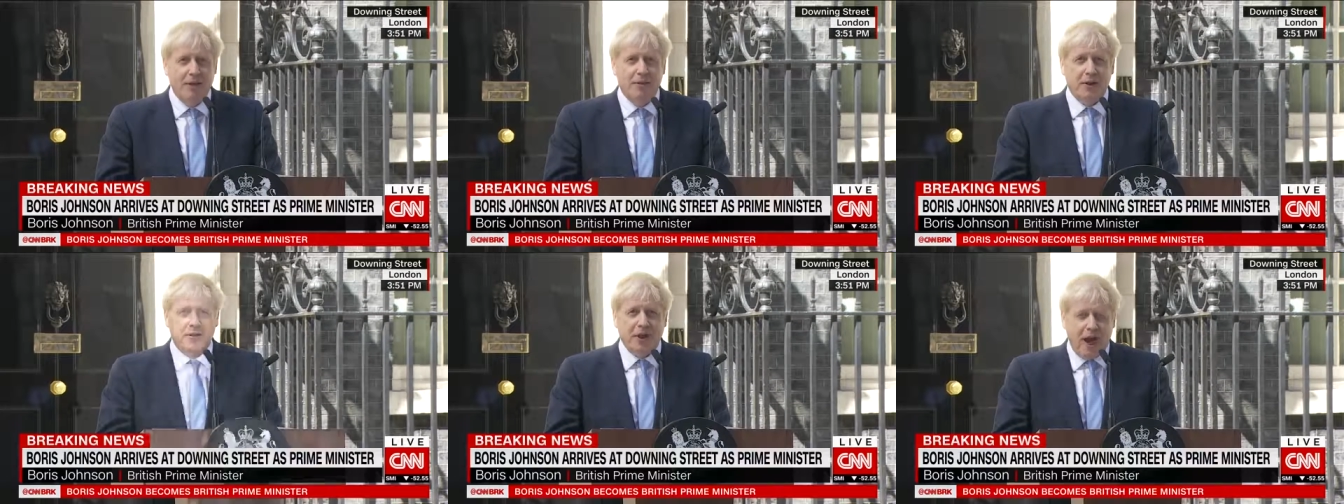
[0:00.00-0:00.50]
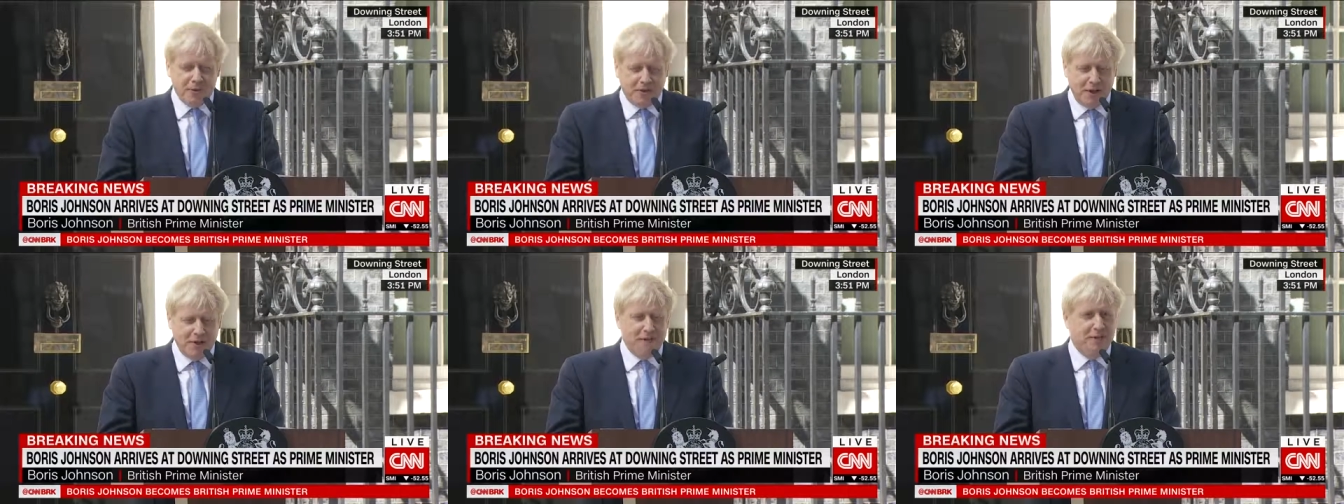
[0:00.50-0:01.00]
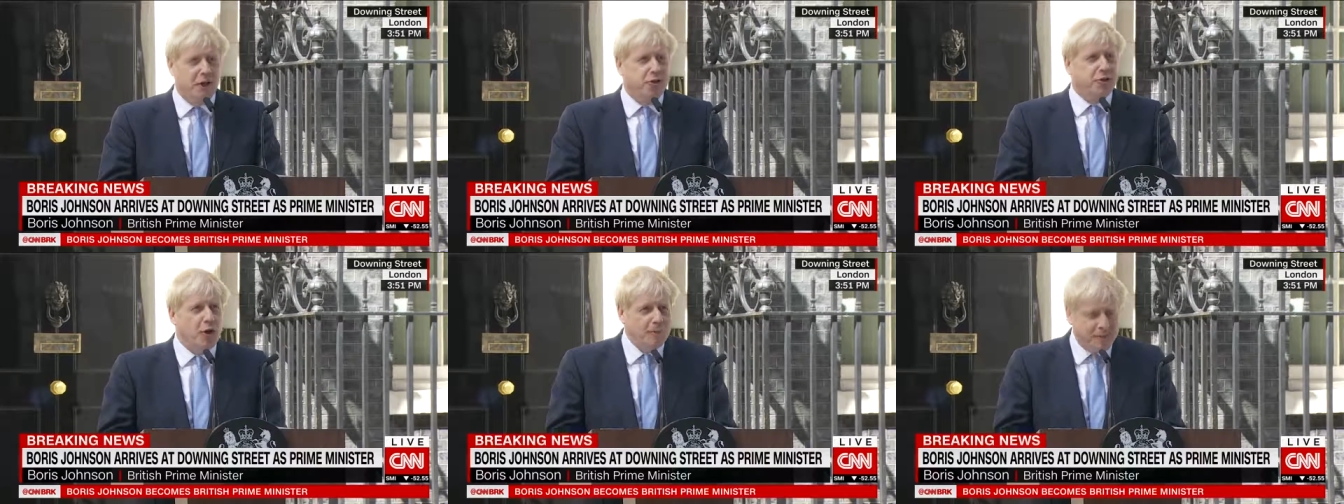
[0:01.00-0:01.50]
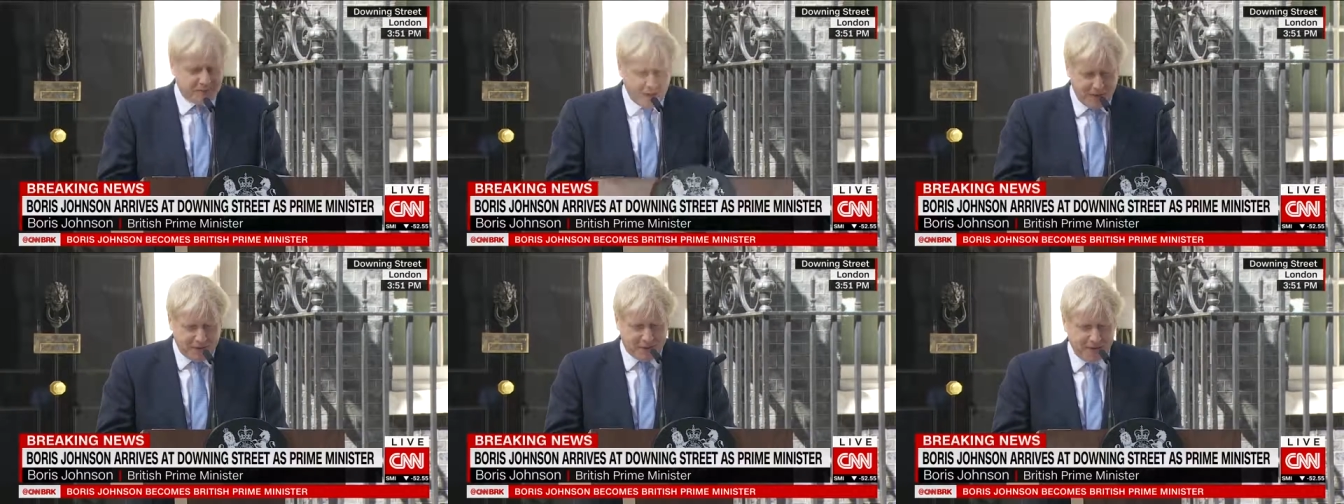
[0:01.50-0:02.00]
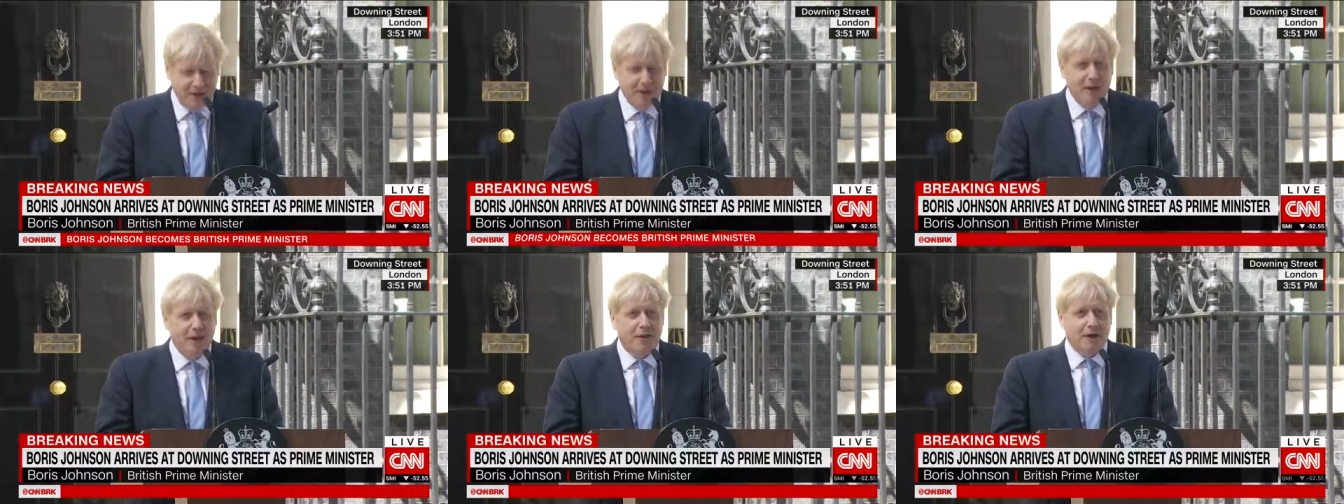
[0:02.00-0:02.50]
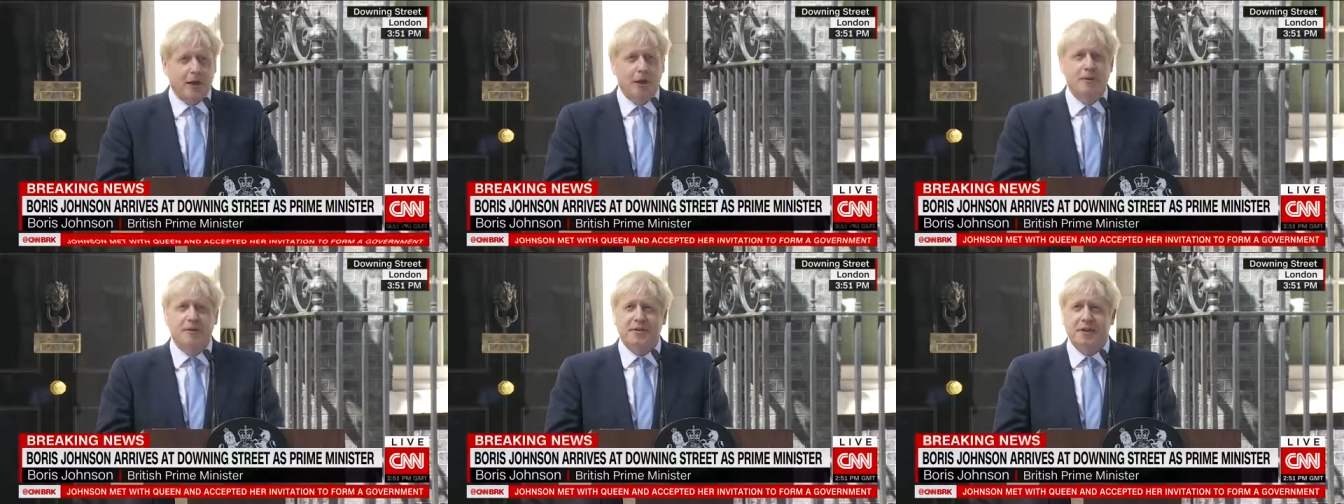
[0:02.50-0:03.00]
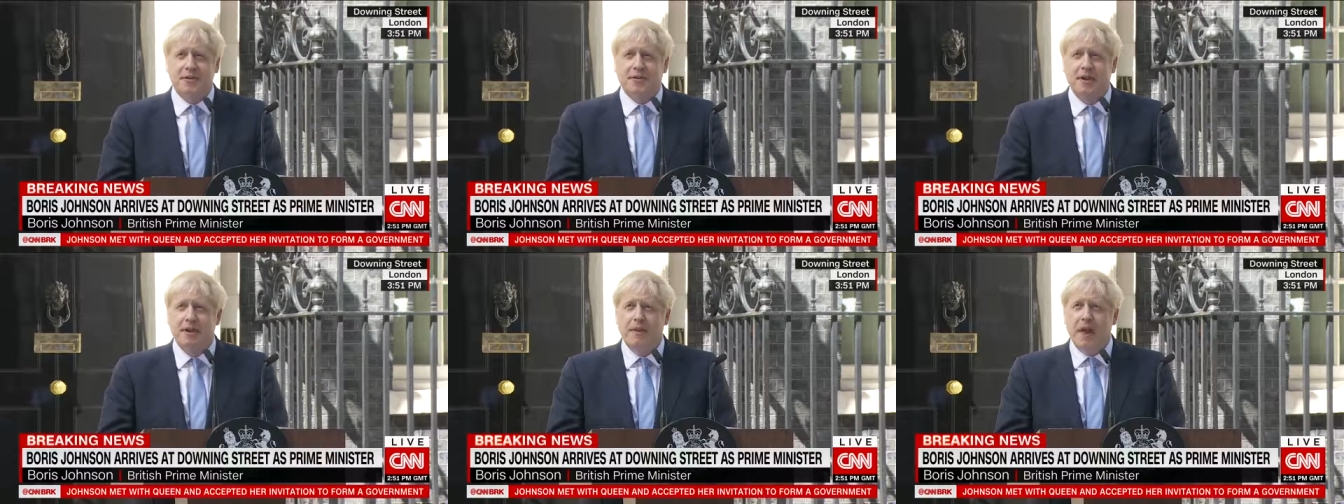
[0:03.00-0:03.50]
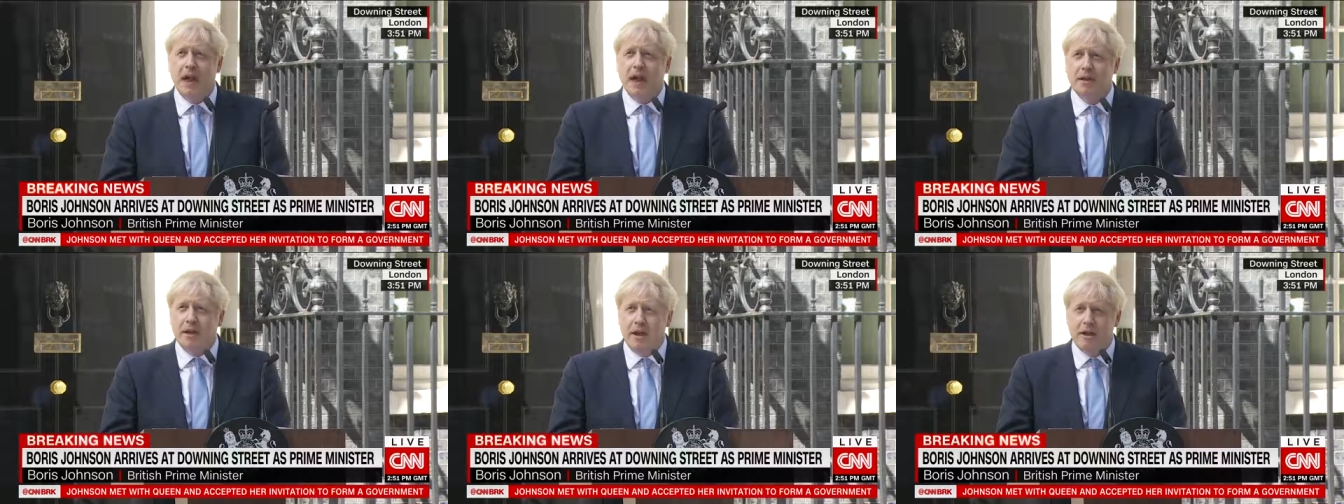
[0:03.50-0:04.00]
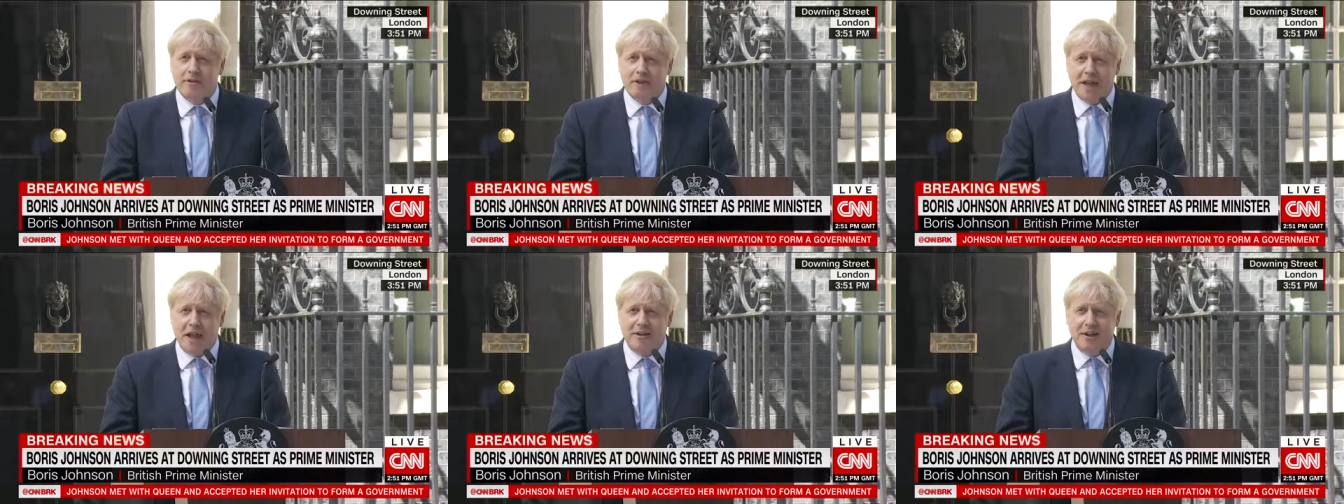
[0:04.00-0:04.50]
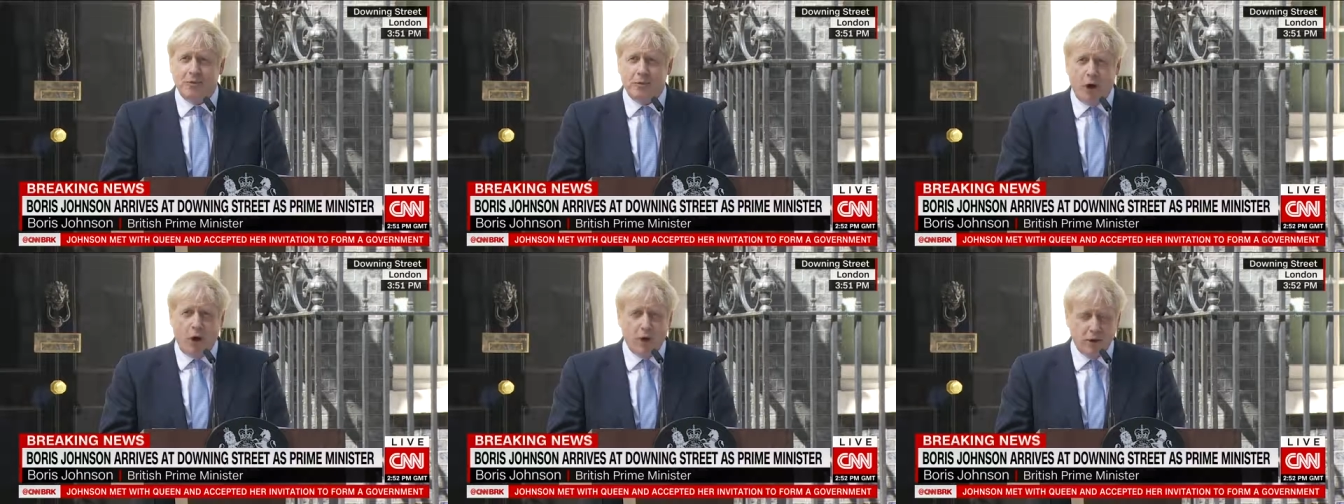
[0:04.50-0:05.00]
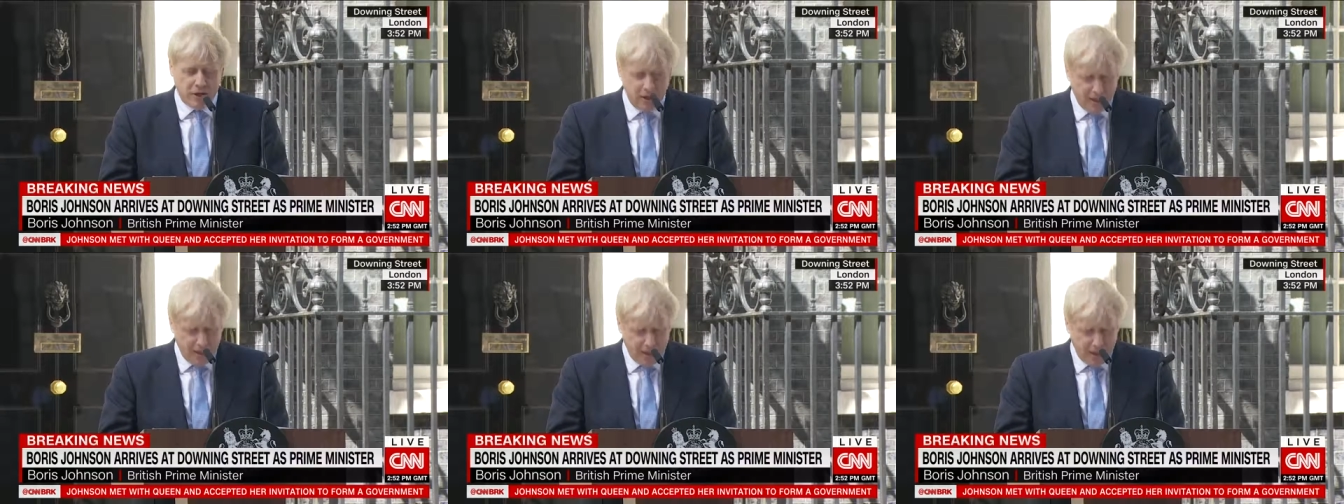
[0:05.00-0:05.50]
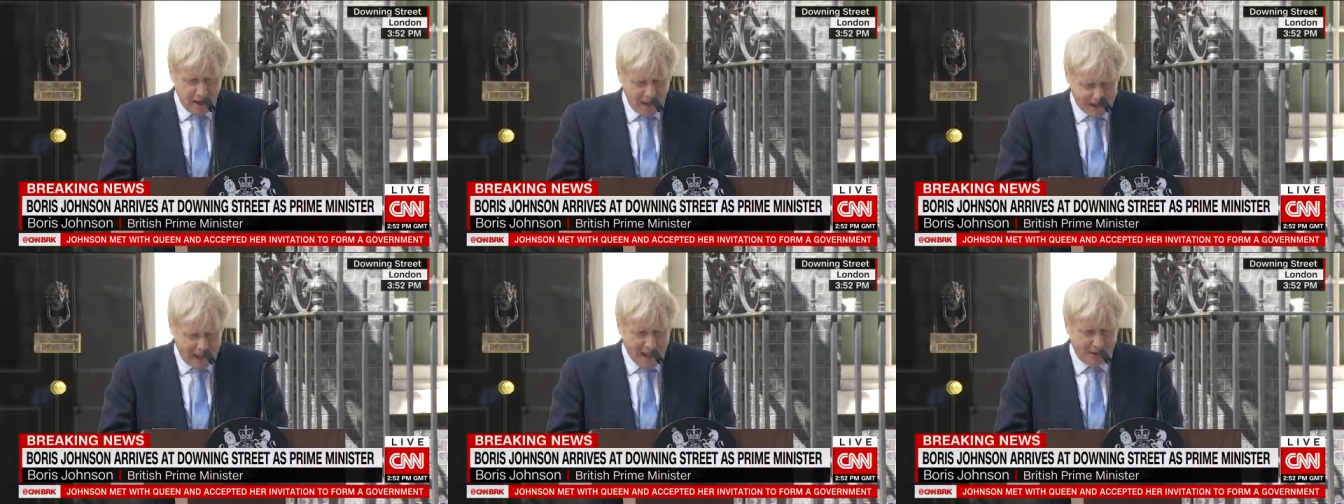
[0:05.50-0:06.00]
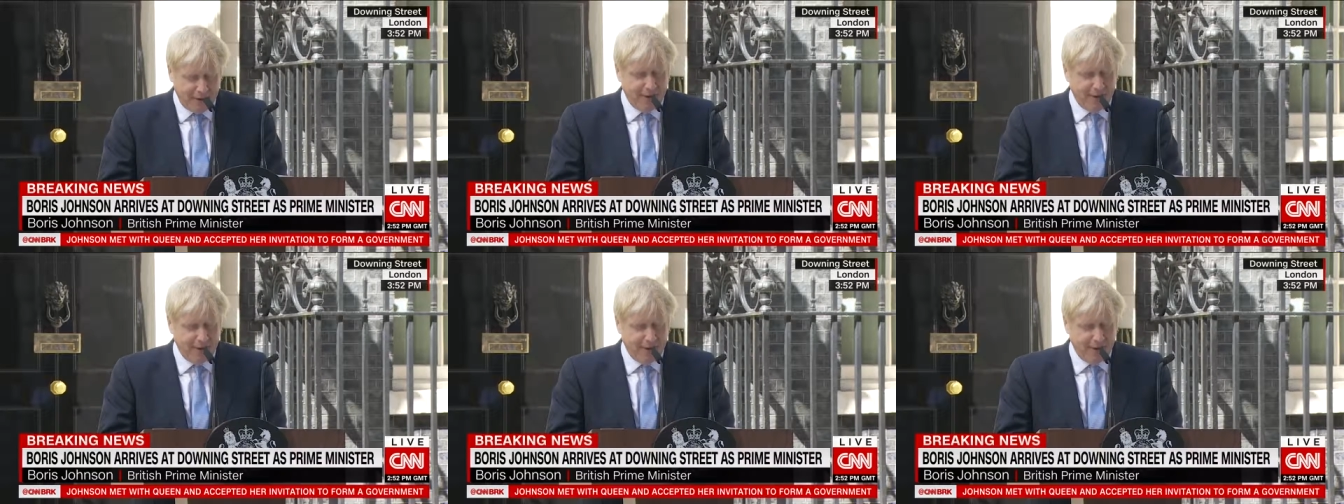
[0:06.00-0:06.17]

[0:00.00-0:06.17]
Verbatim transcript: The doubters, the doomsters, the gloomsters, they are going to get it wrong again.